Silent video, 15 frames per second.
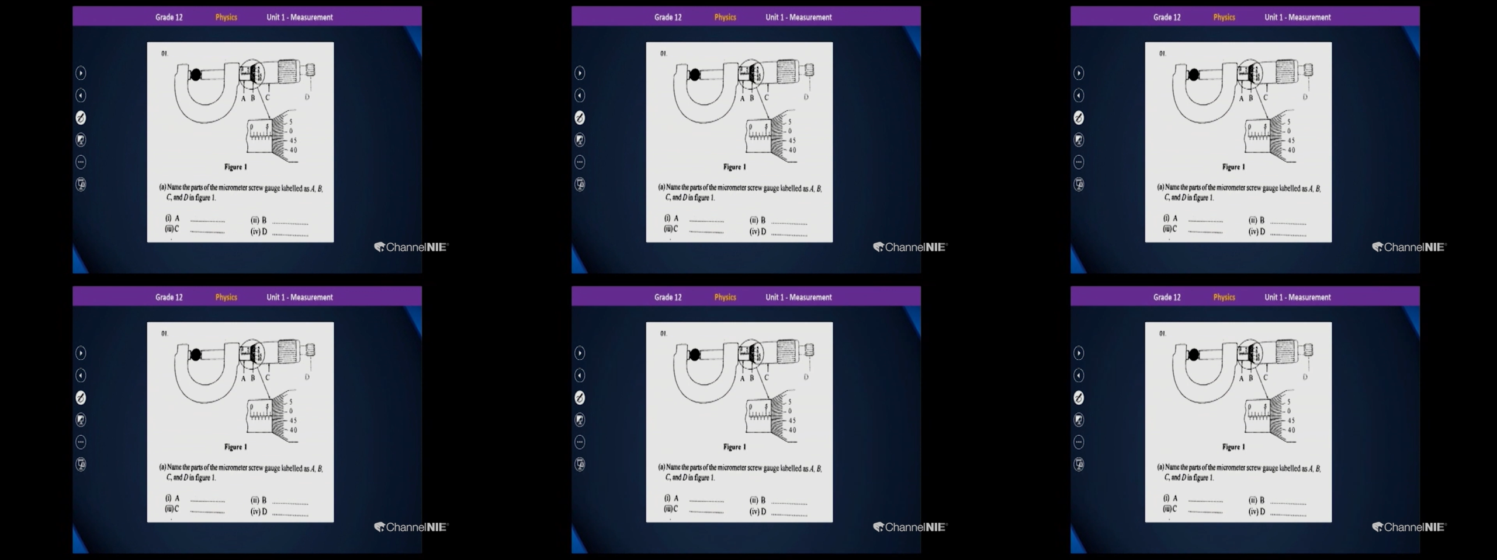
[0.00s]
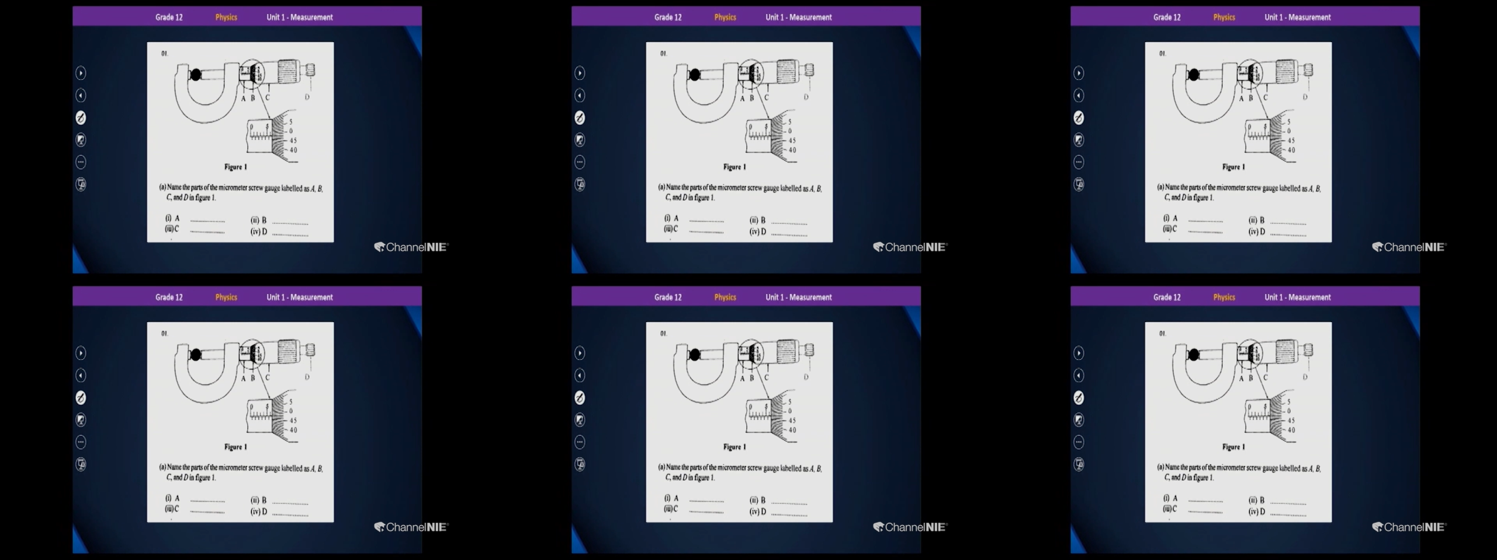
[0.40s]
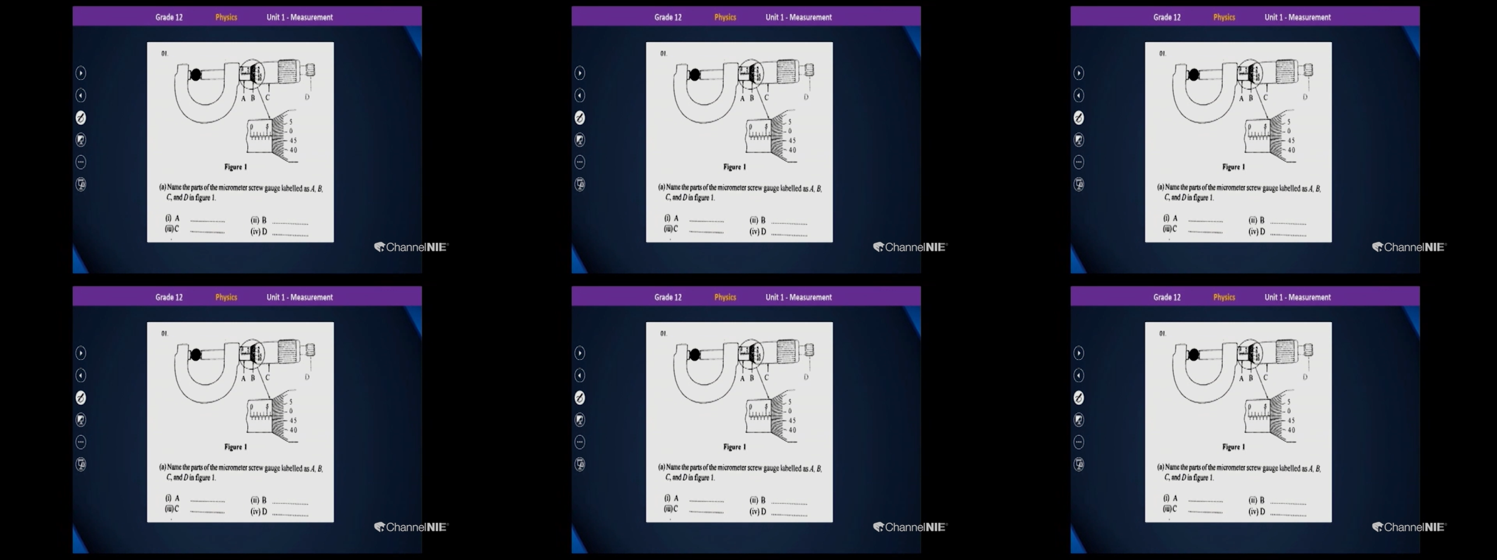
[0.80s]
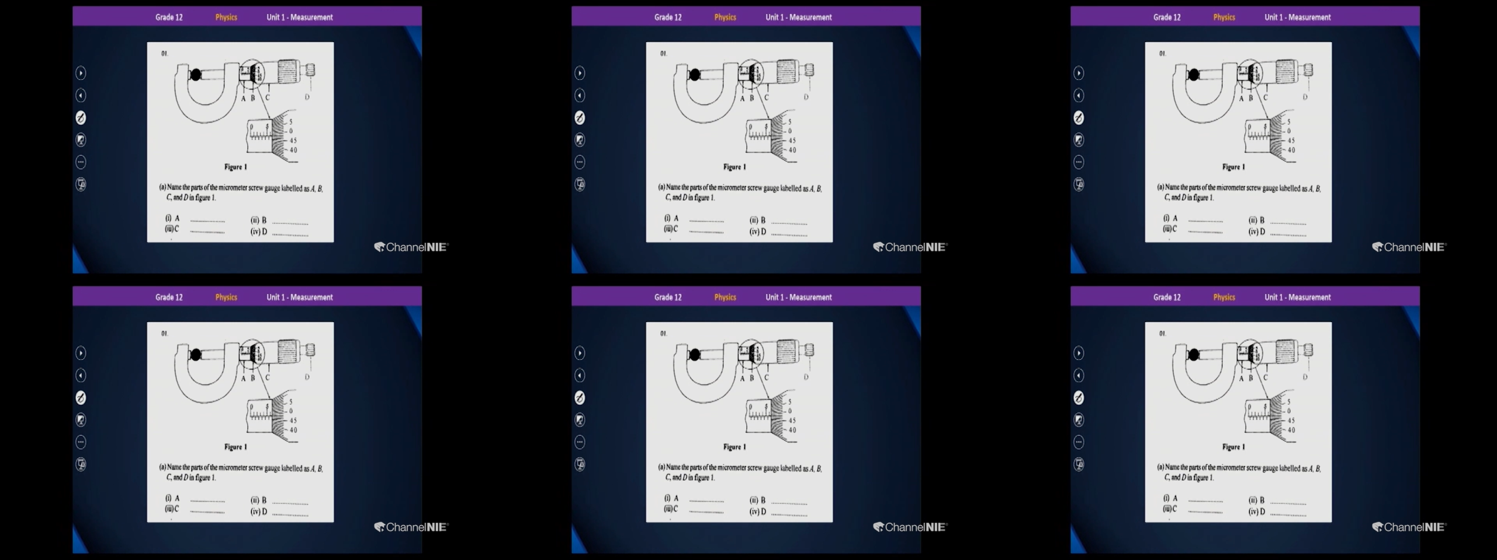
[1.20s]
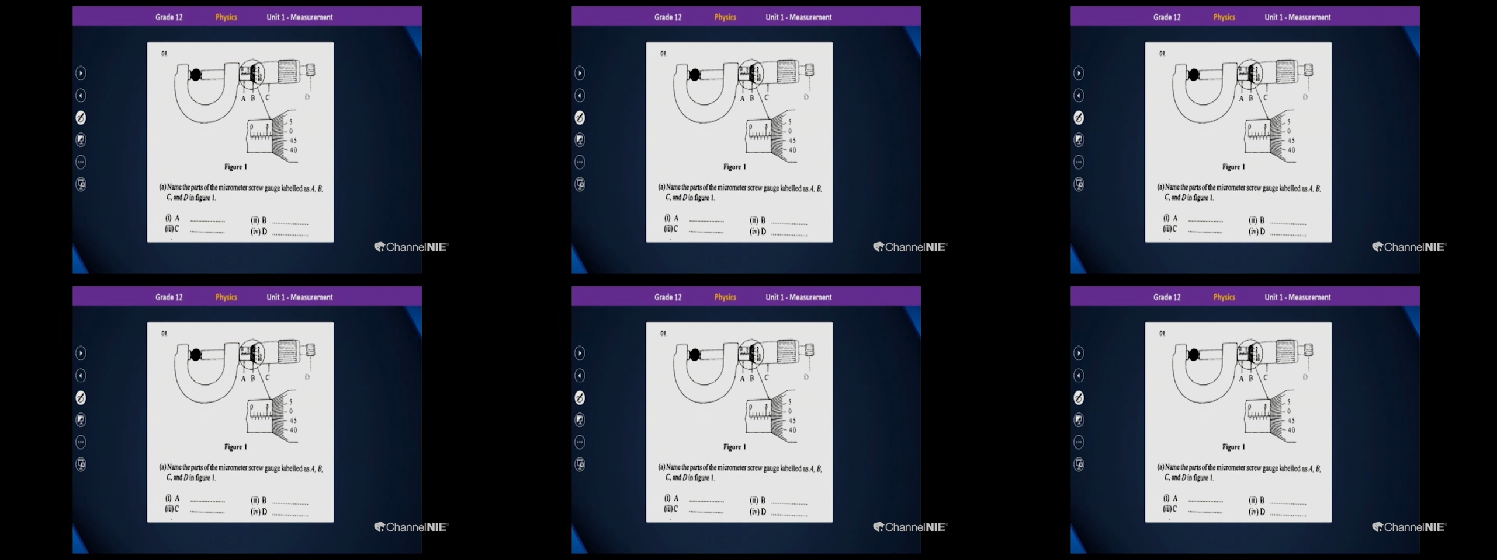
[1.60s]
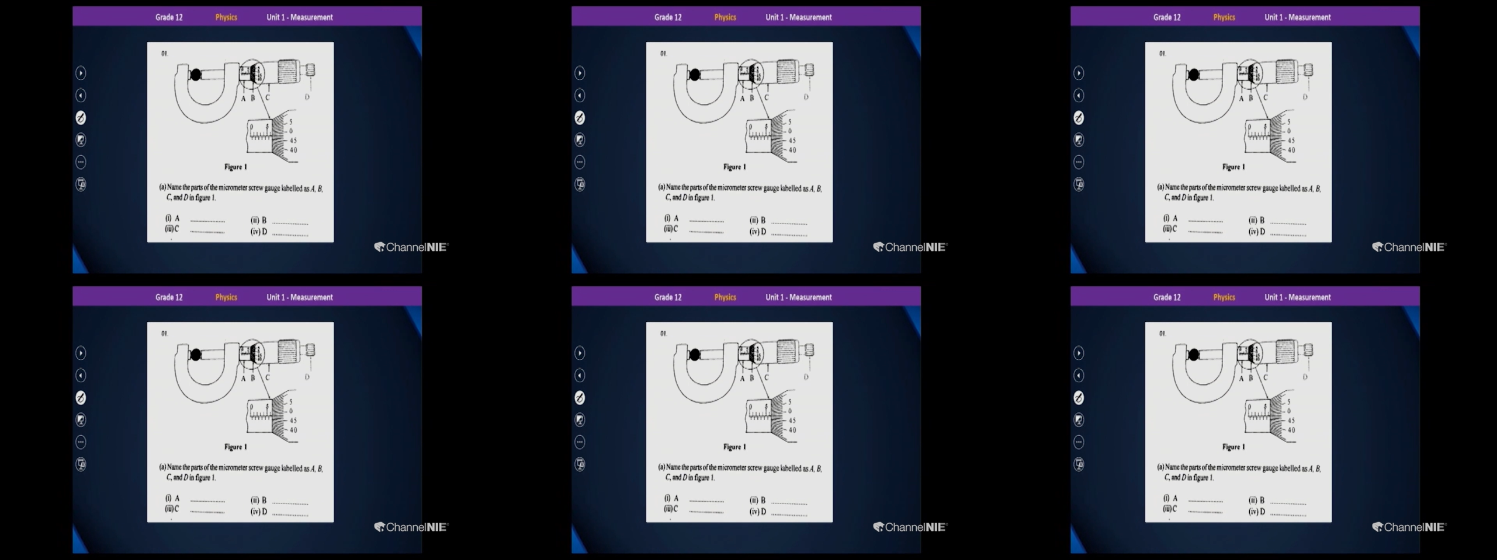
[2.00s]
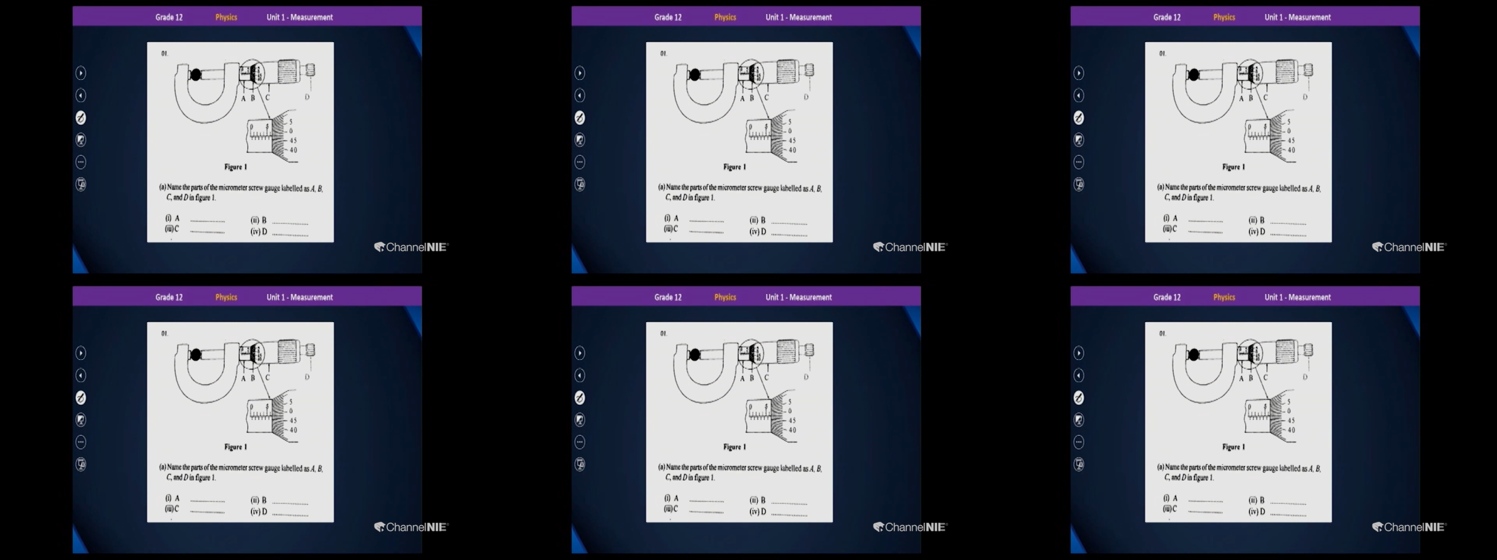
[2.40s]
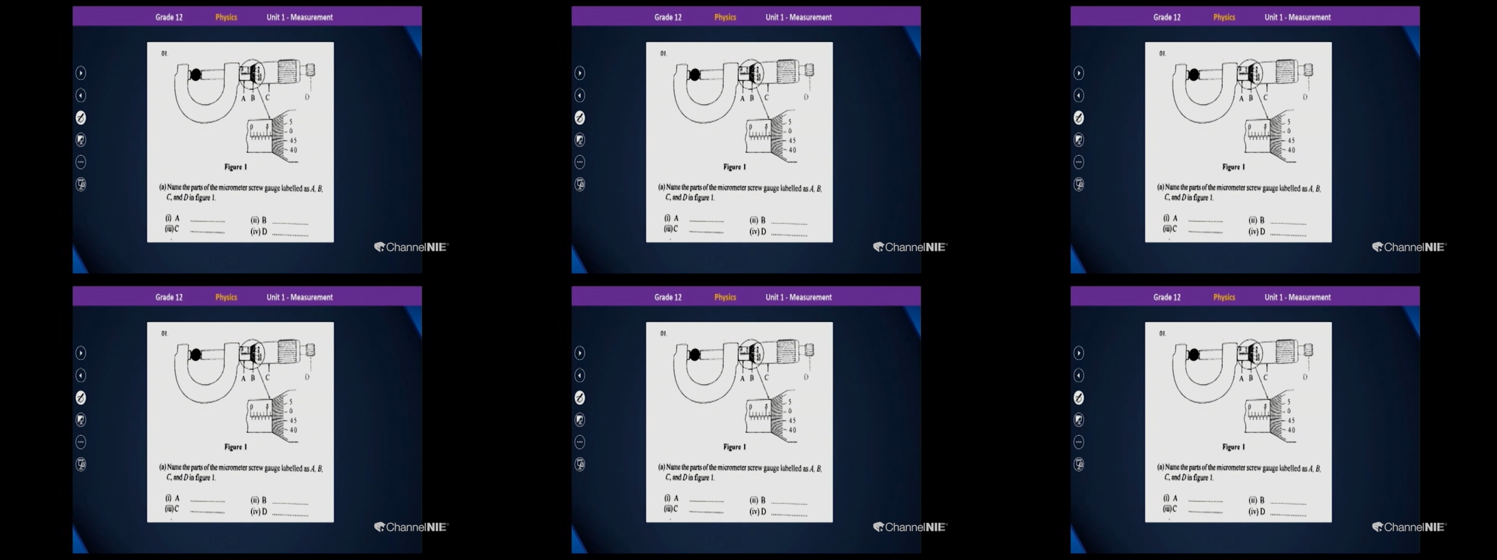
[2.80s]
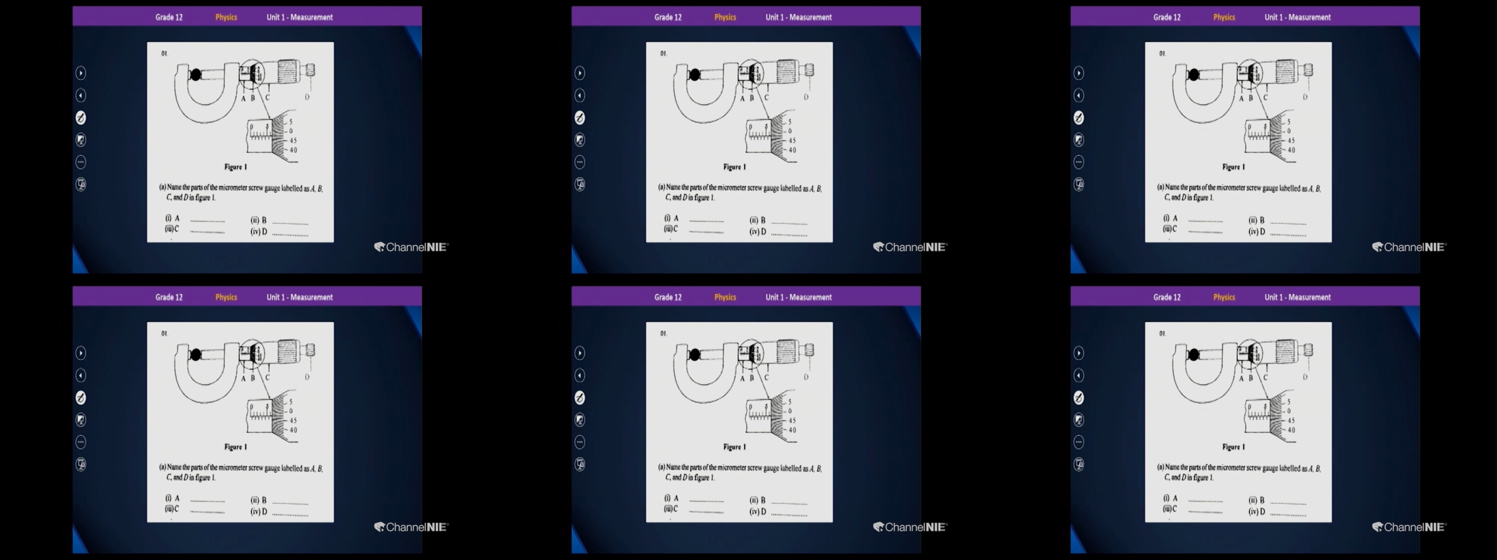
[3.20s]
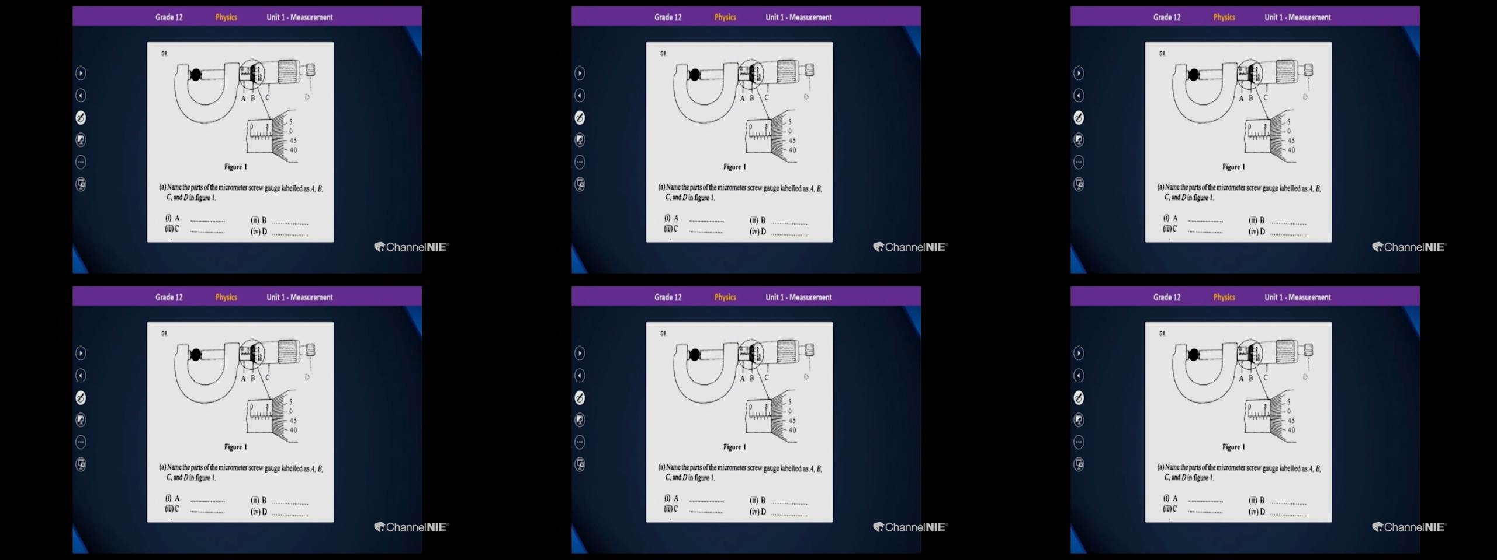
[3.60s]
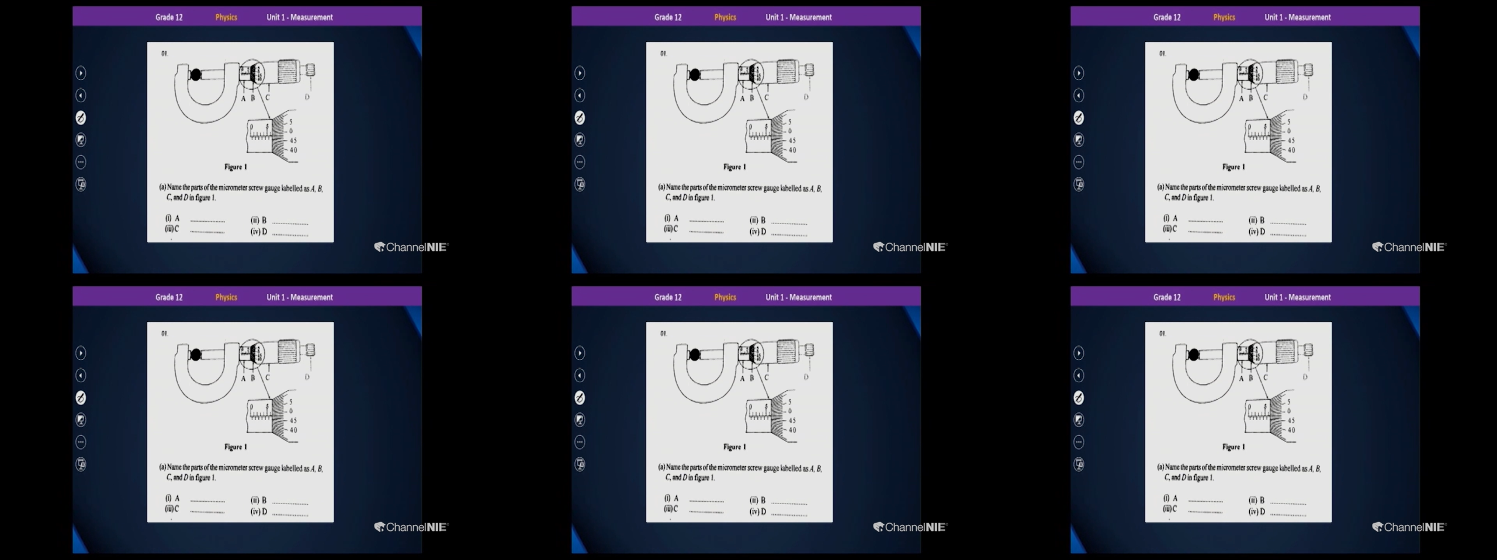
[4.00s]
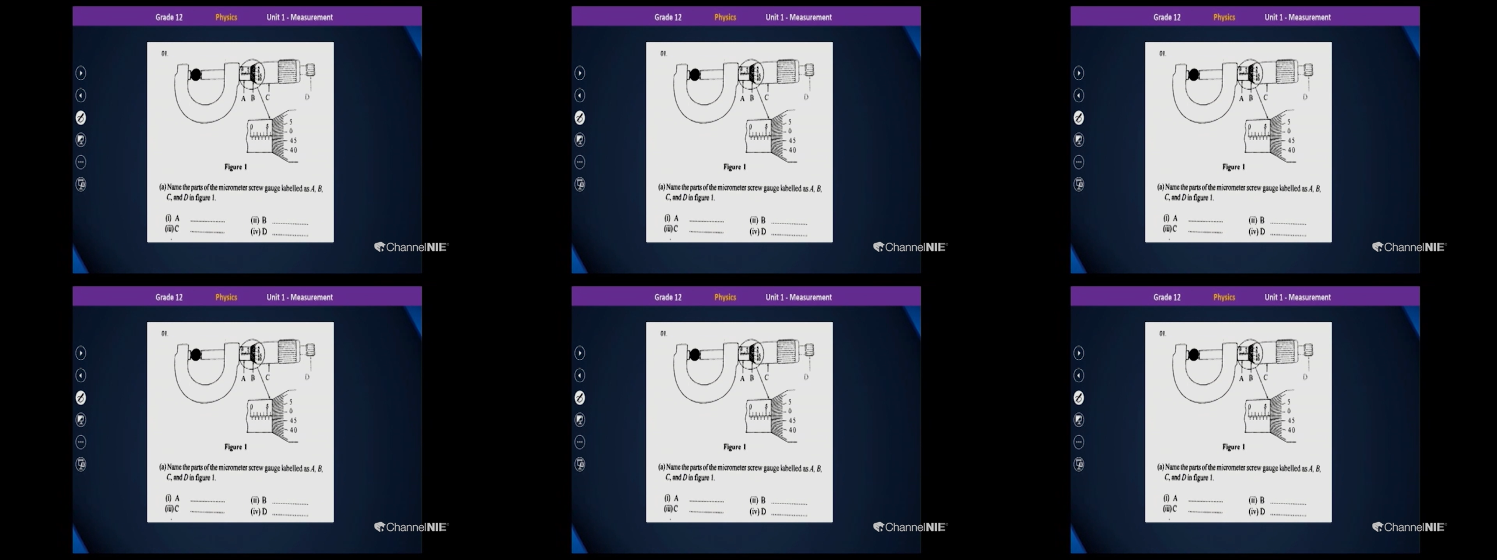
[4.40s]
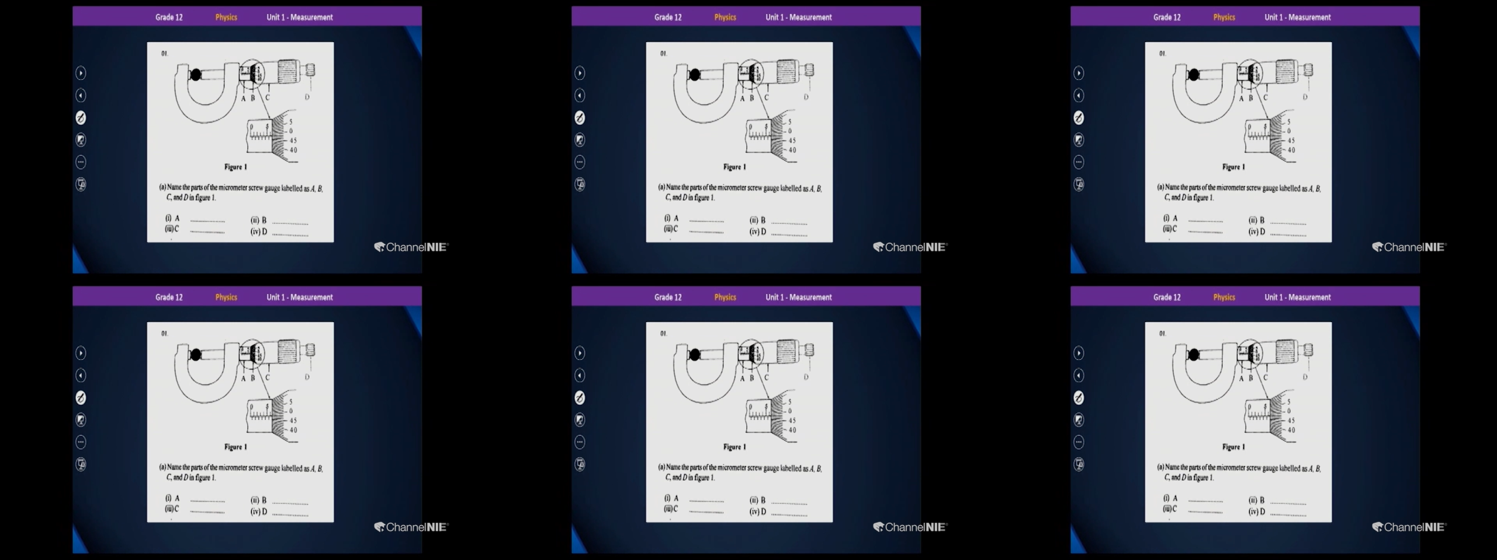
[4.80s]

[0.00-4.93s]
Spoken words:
No face is visible, so there are no lips to read.